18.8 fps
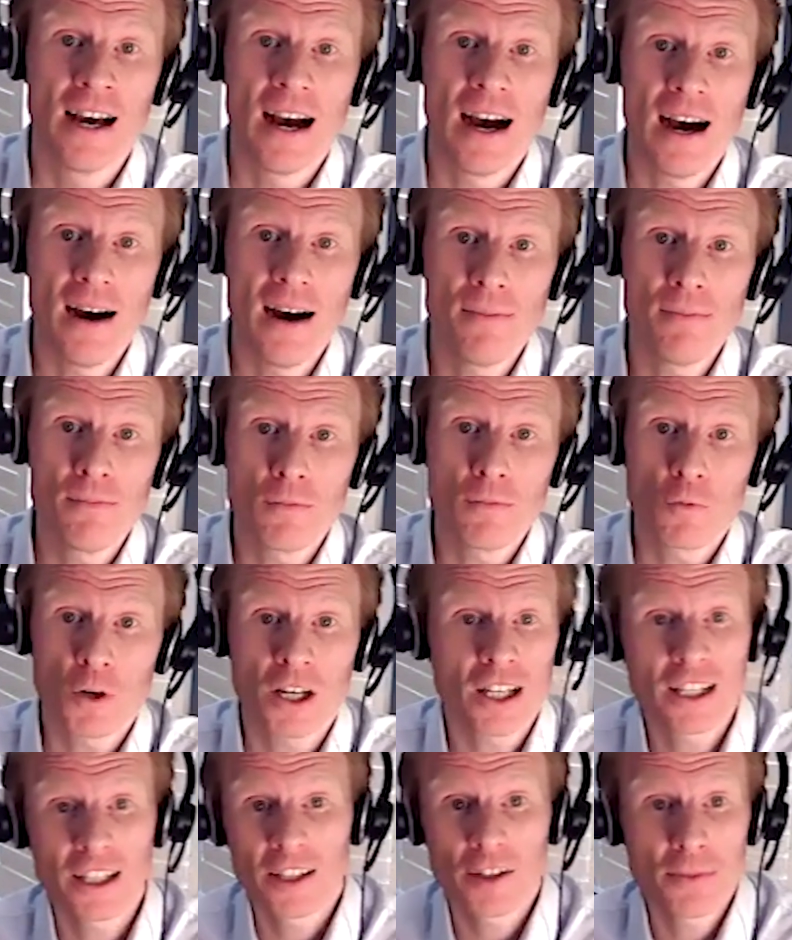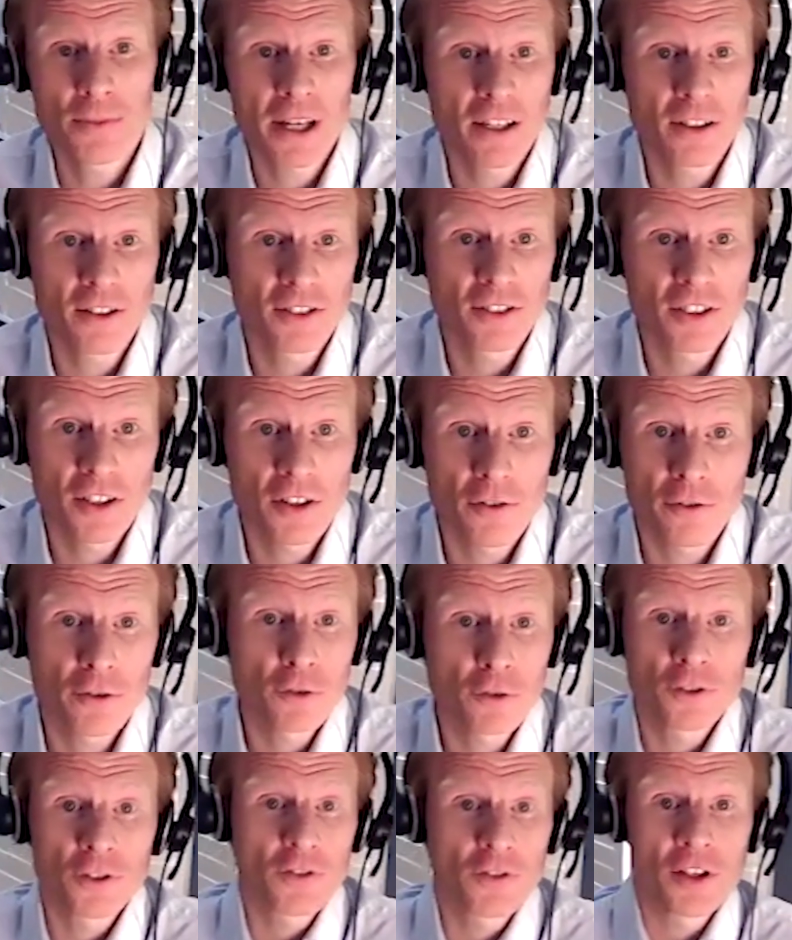We're clearly beginning to see the
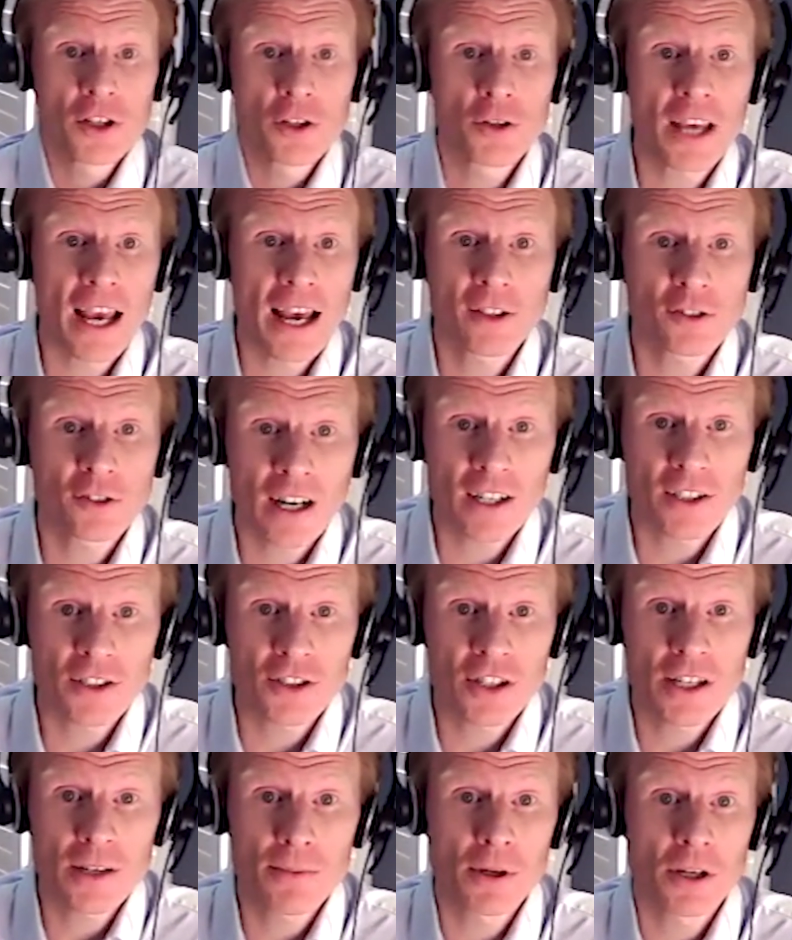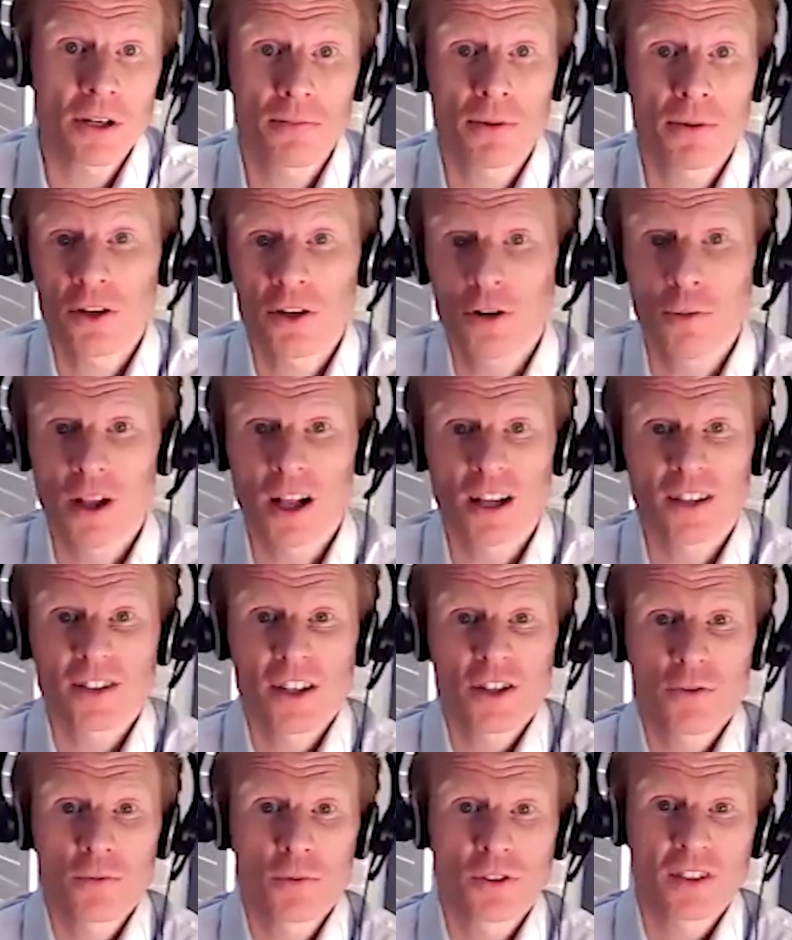fruits of the UK strategy, but
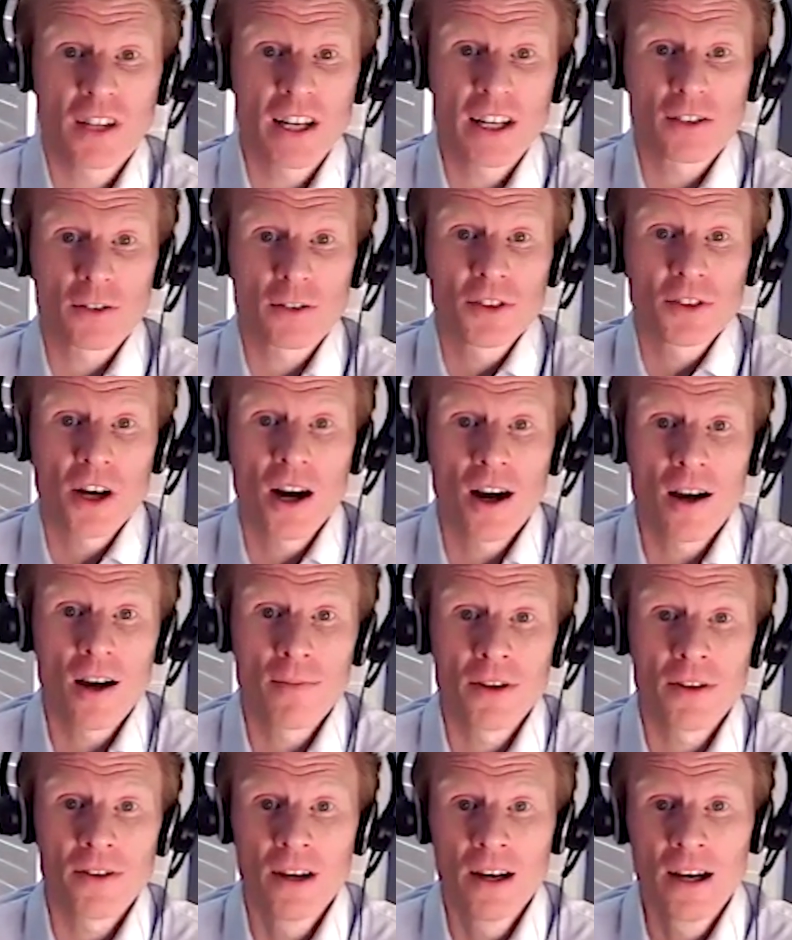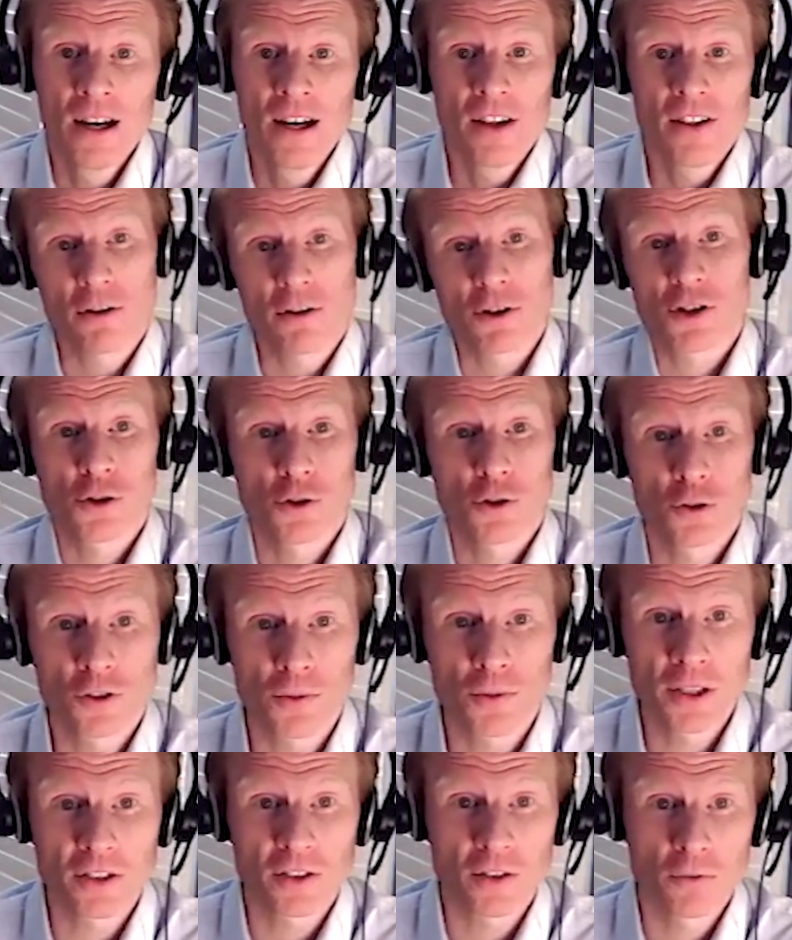normalization will take some time, and there are sure to
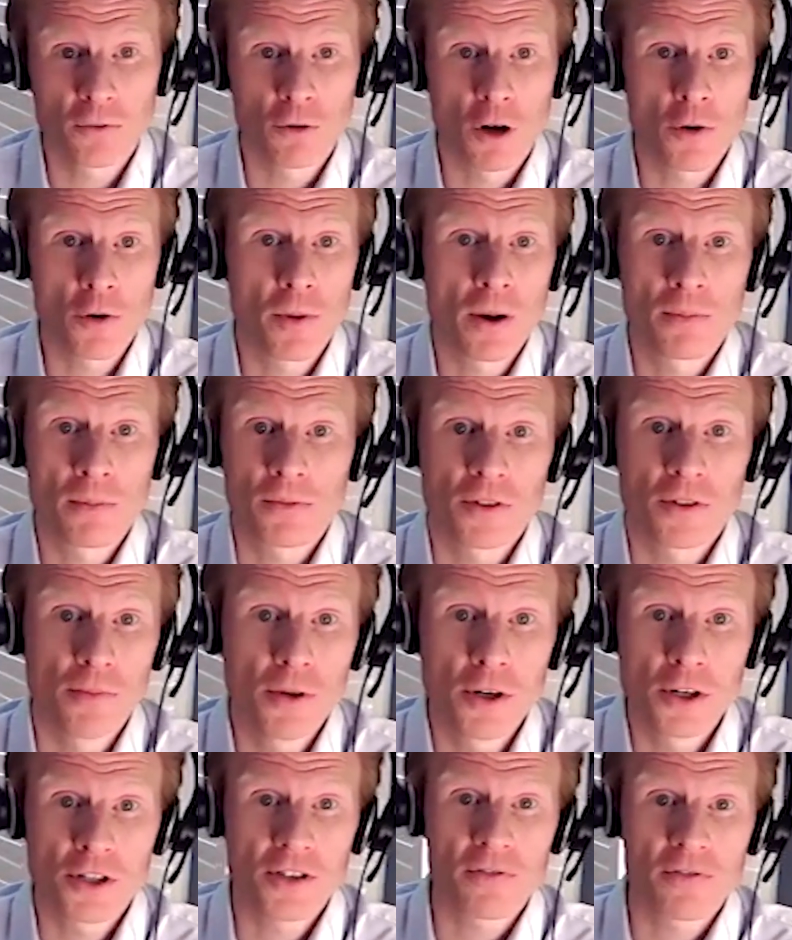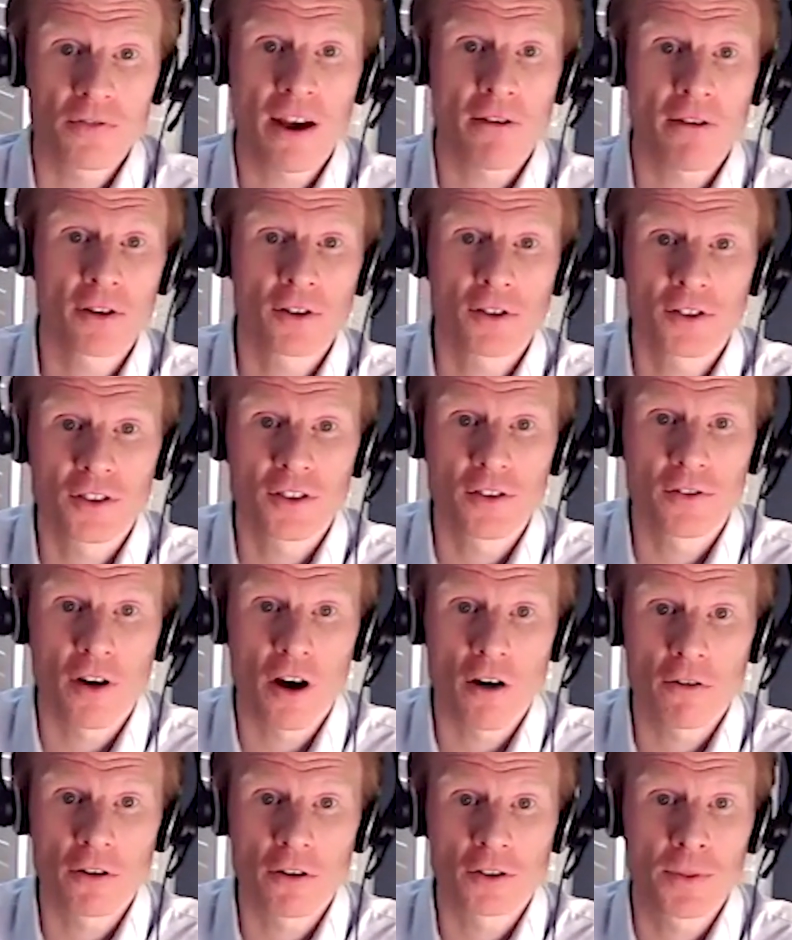be some road bumps, emerging variants of the
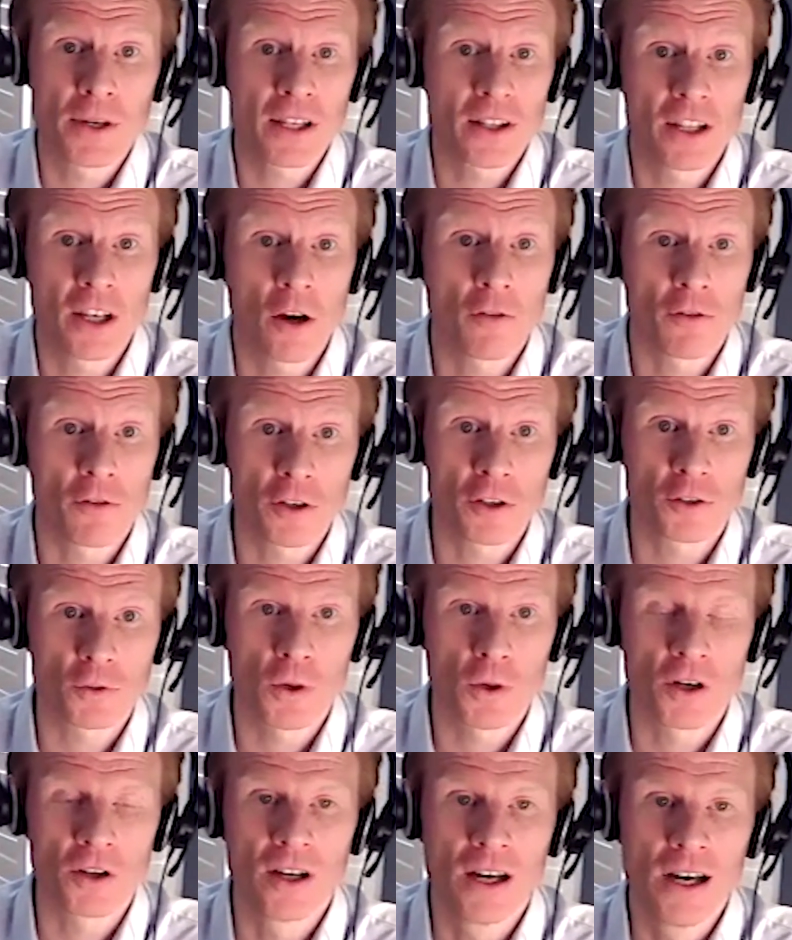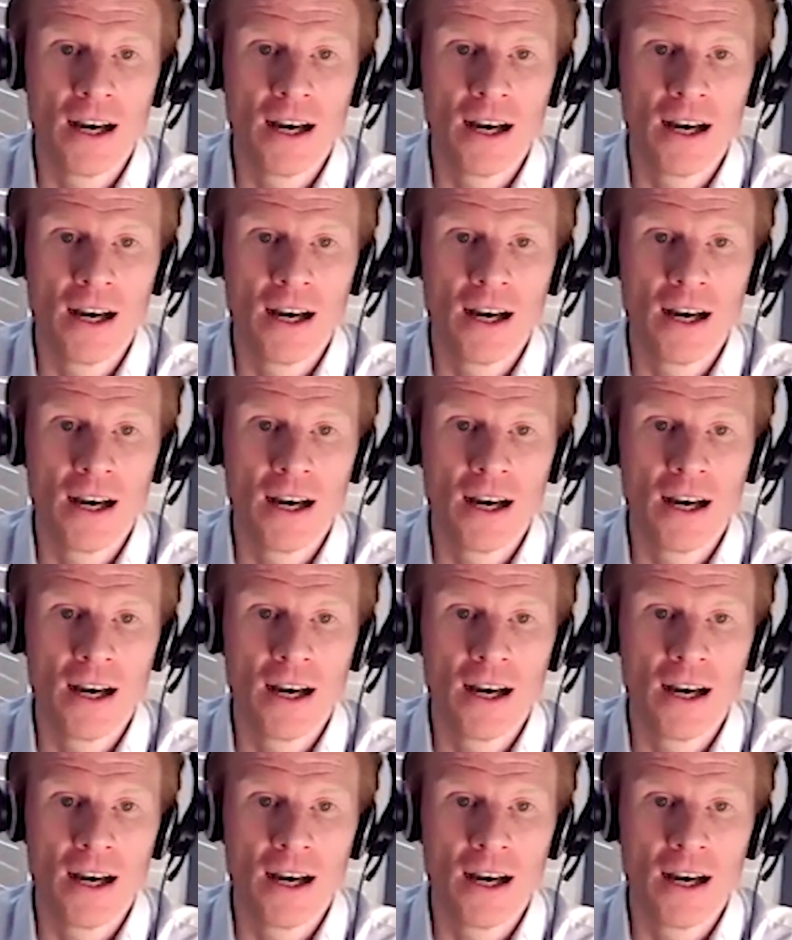virus being the obvious one.